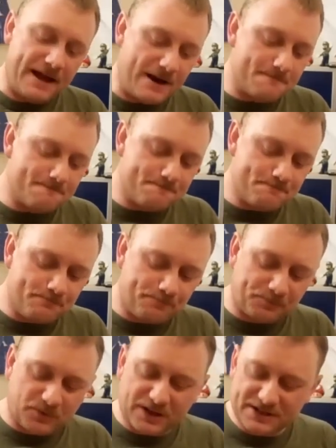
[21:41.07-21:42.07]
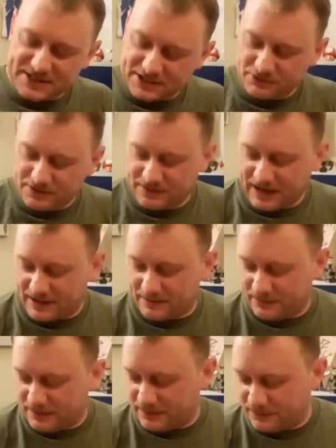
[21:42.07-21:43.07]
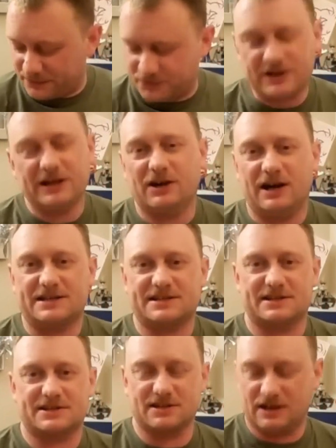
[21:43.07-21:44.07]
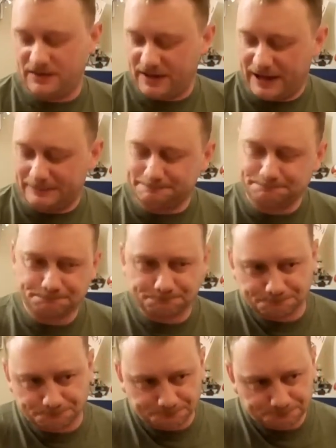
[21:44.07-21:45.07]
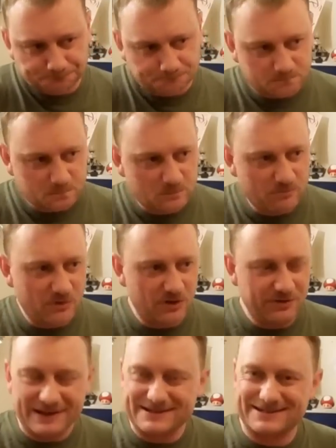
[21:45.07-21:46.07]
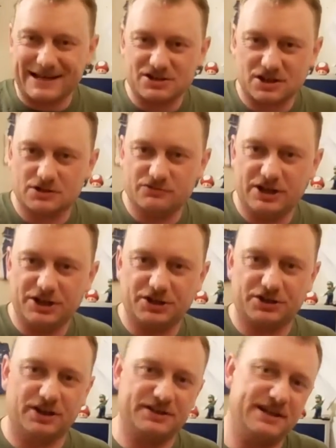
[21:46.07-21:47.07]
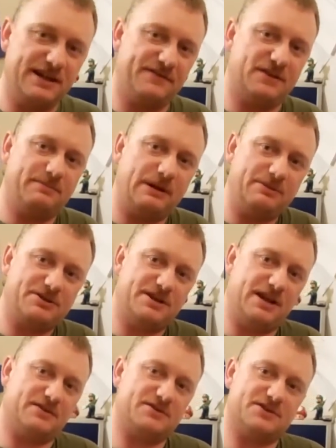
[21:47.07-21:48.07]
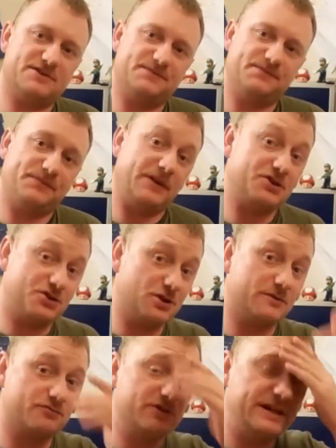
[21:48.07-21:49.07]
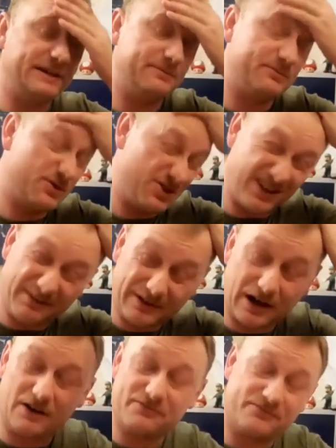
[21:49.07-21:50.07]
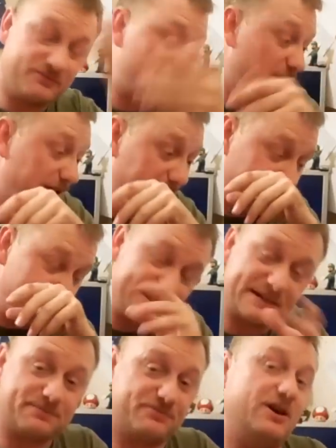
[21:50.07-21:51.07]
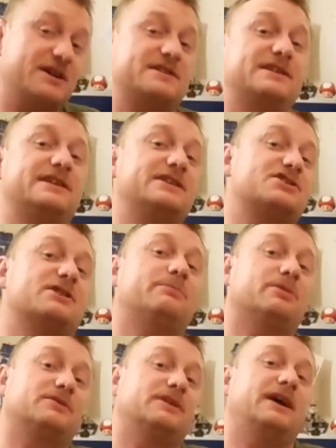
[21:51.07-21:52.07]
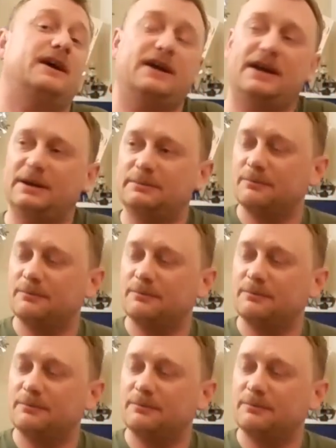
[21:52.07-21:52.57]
Now, considering that free license like that, that sounds like a really good idea for the publishing houses. They should have really, you know, it's surprising they didn't jump on that.